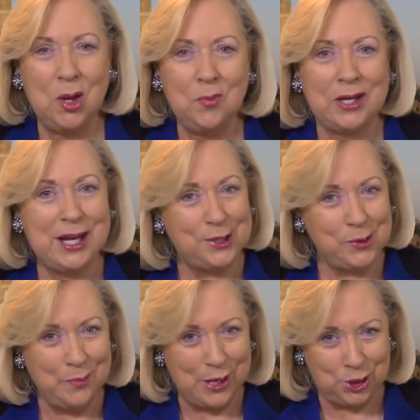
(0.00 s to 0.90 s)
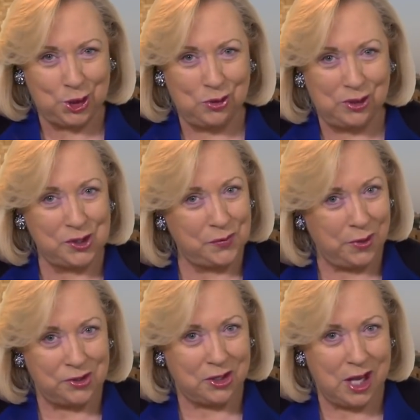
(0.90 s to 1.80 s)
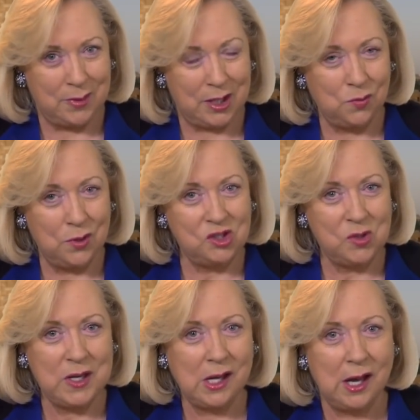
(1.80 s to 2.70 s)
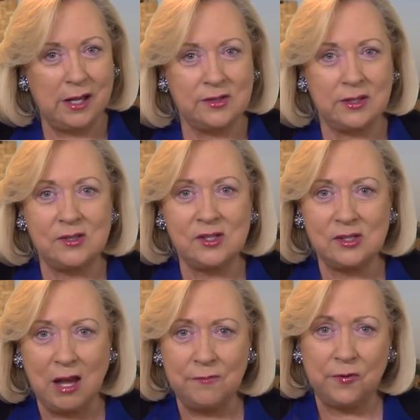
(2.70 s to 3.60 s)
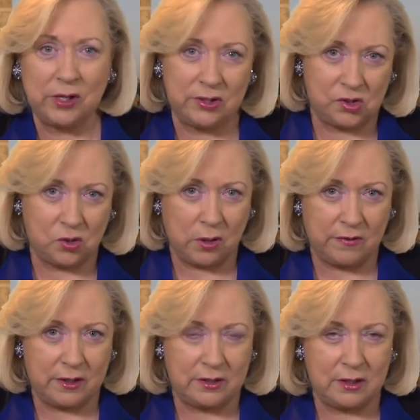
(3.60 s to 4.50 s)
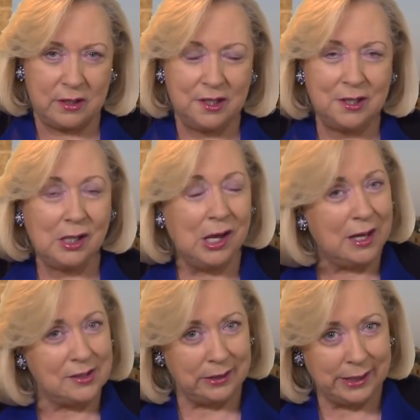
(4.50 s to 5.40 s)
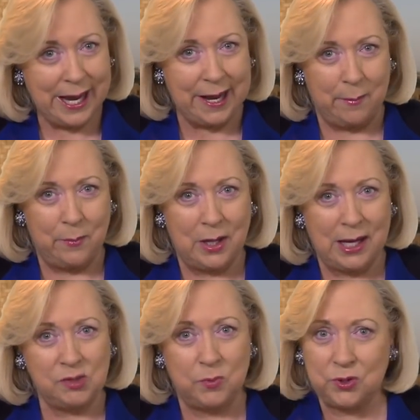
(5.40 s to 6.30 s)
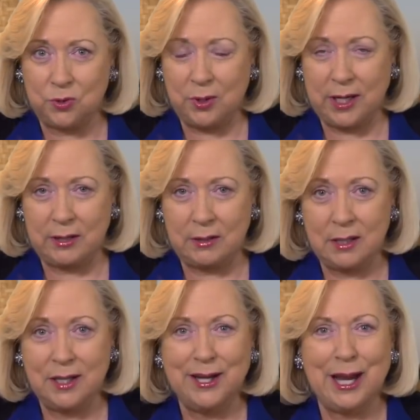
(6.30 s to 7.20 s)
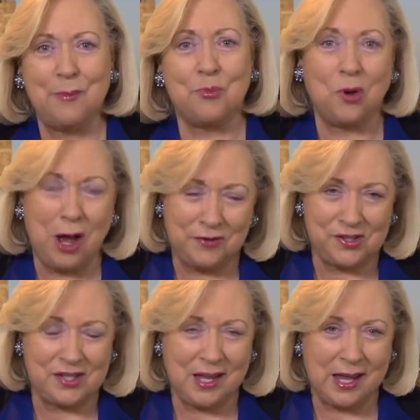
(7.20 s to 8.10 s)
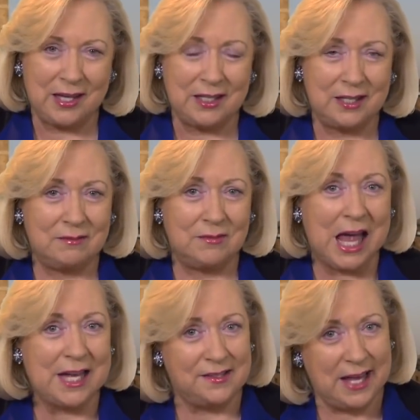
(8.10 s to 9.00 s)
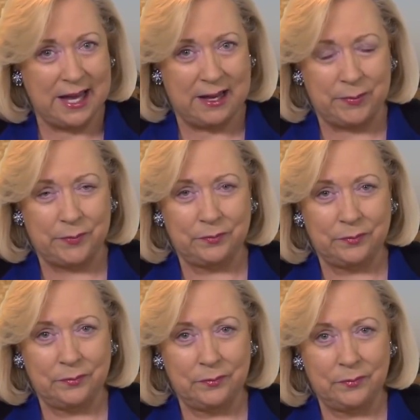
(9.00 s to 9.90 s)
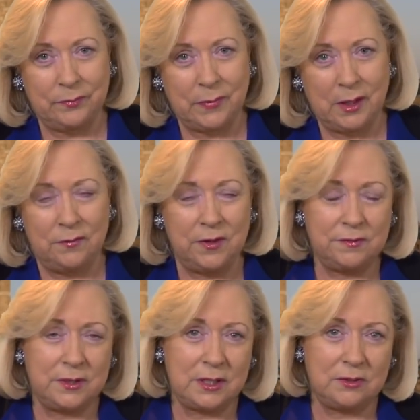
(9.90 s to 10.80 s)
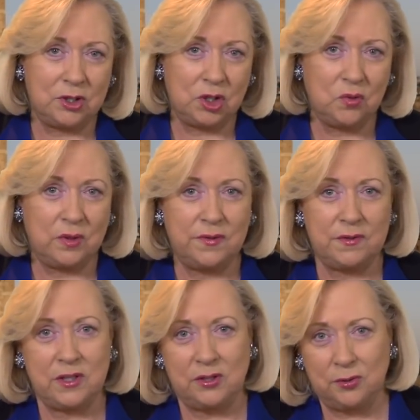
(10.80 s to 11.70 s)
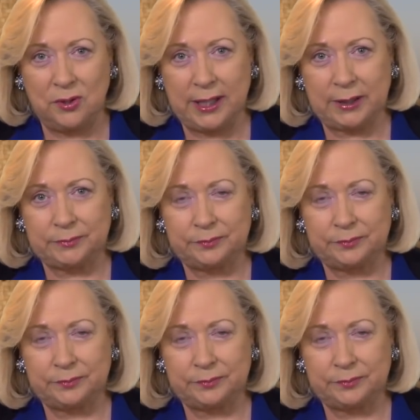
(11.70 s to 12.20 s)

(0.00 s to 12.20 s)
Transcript: But his mission on his first coming was to be God's suffering servant, God's lamb, as portrayed and prophesied in Isaiah 52 and 53.